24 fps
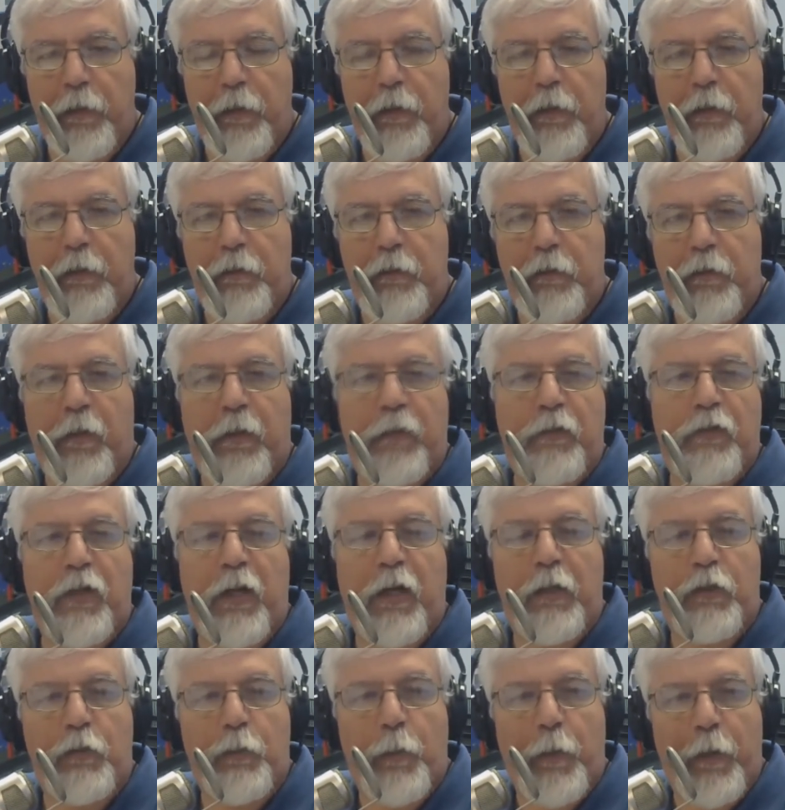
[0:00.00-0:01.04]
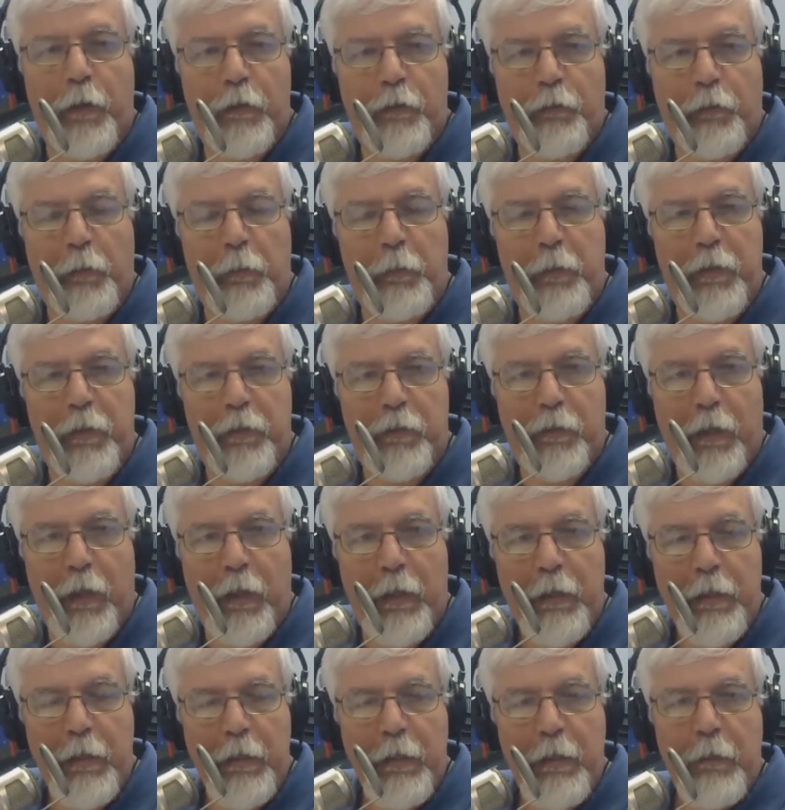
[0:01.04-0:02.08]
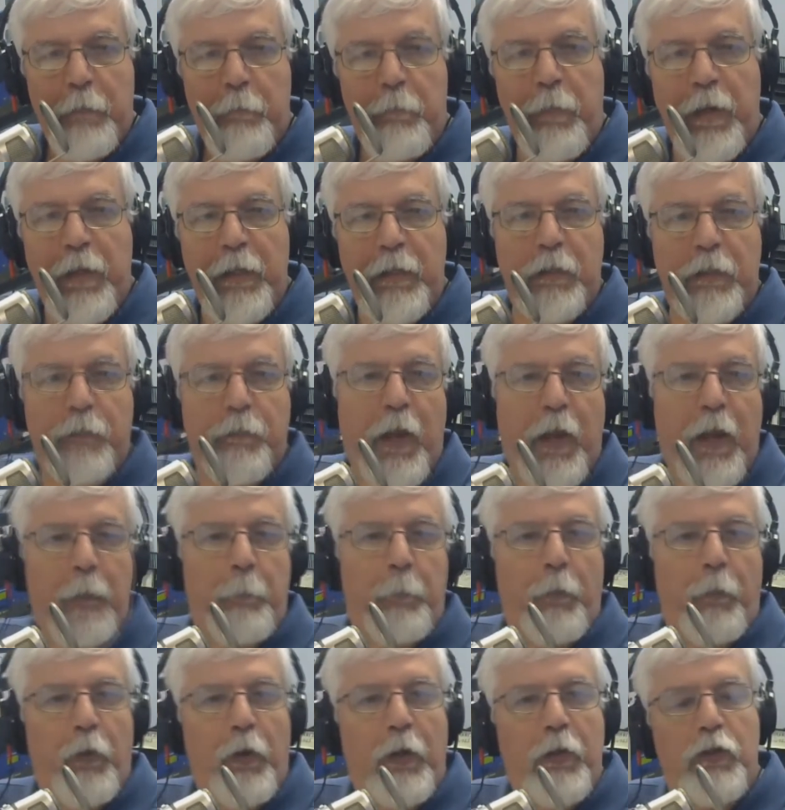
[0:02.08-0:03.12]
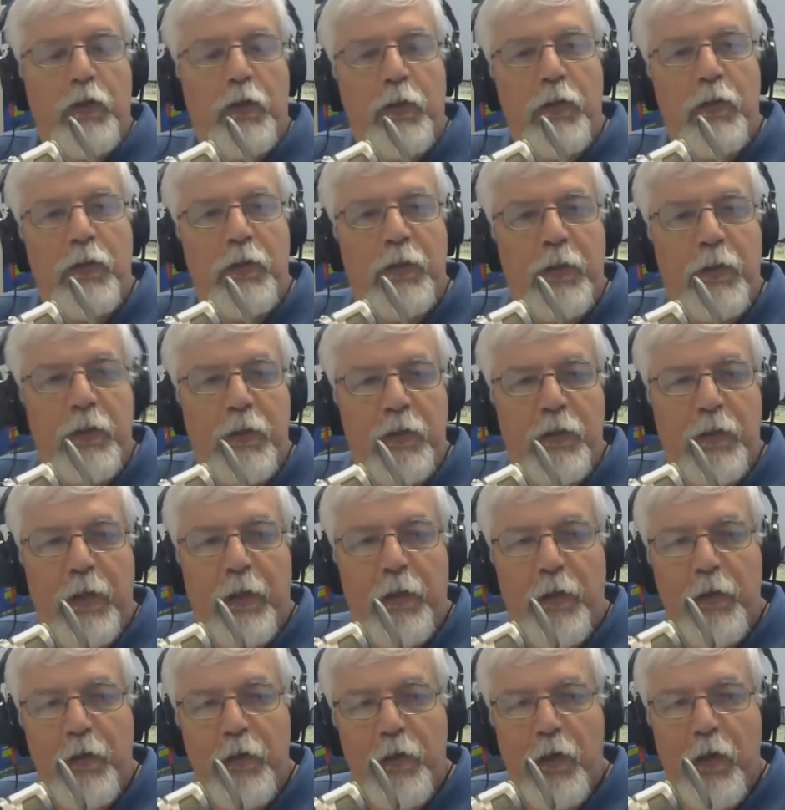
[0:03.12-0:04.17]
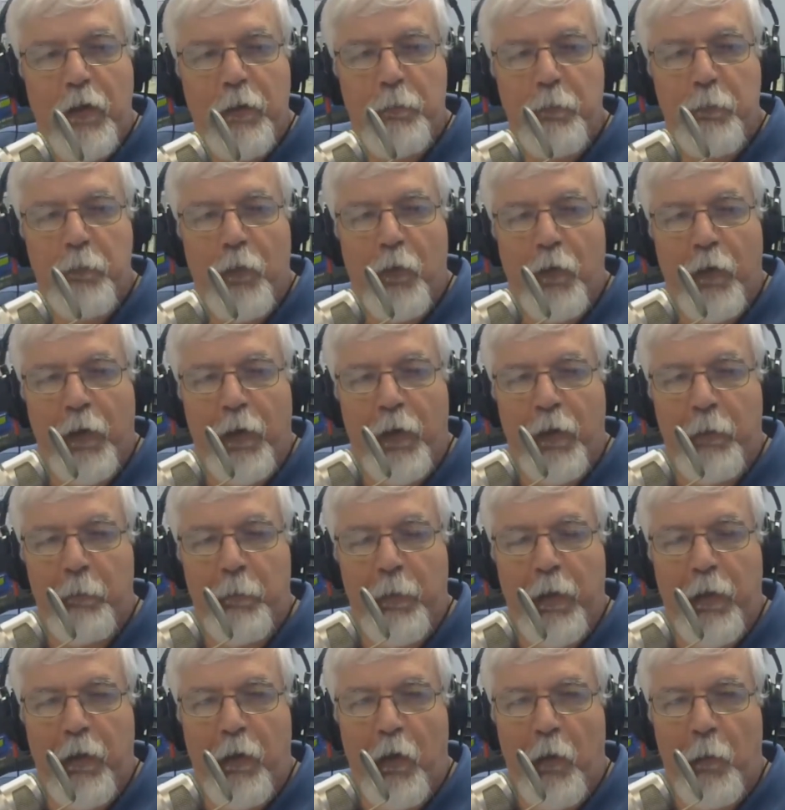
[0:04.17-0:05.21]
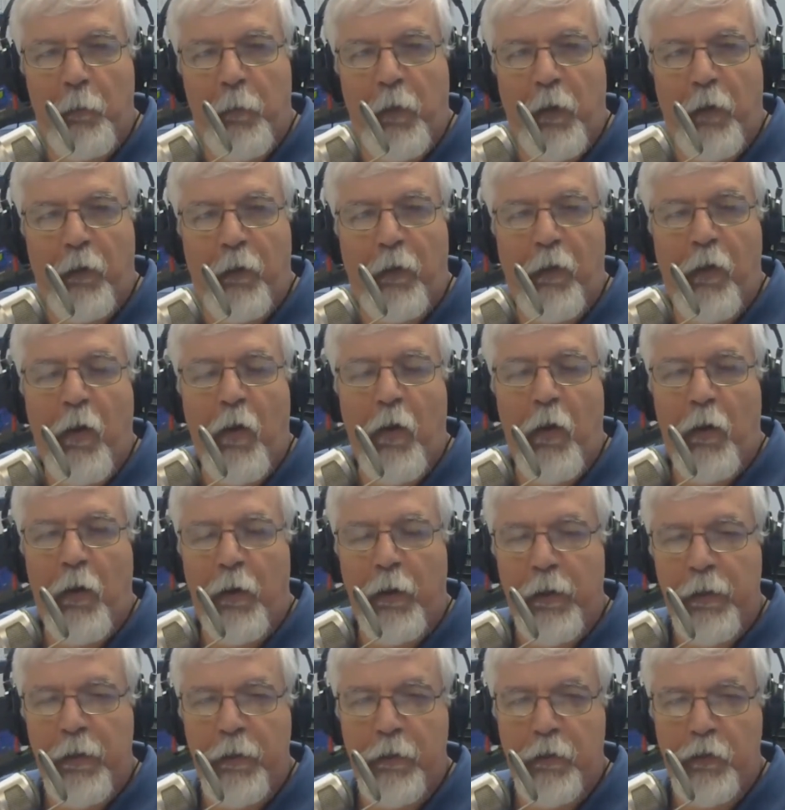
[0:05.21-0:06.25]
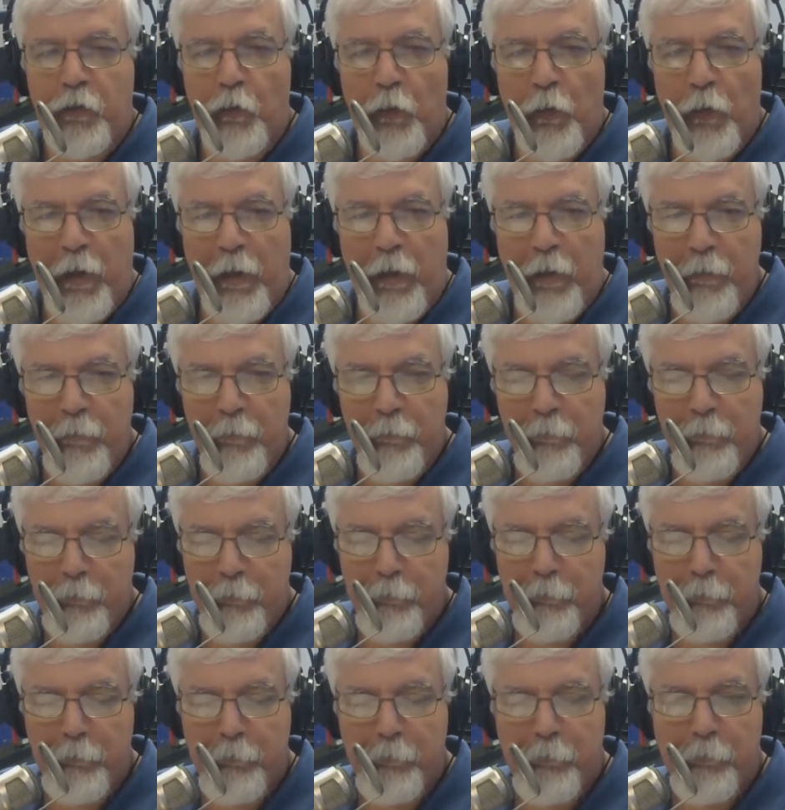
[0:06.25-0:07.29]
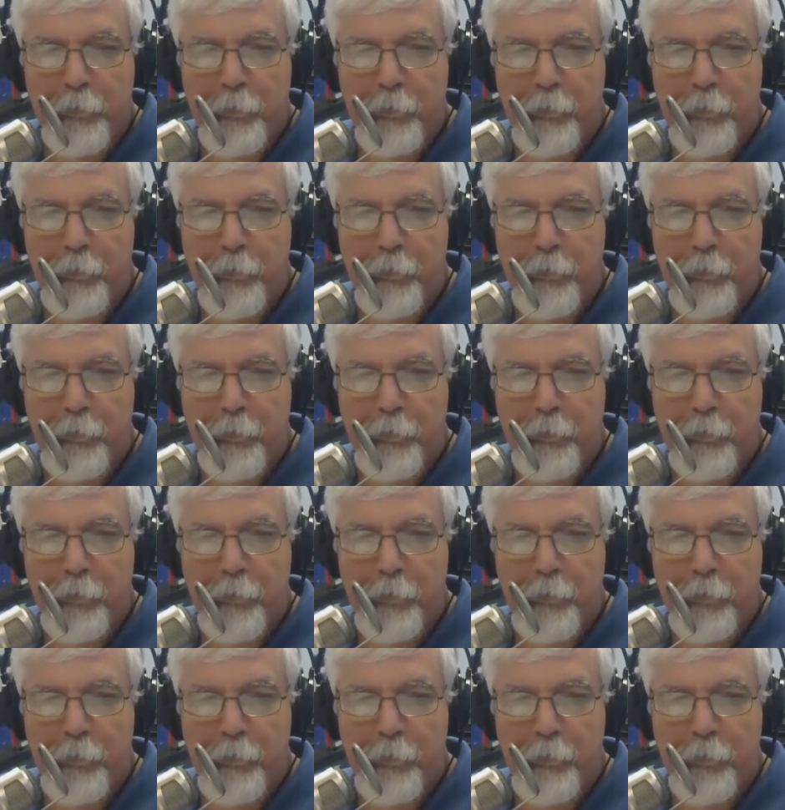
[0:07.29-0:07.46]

He ch- chats with us from his uh, base of operations in Zeeland. Good morning, Bill. Hope all, all is well. Hey,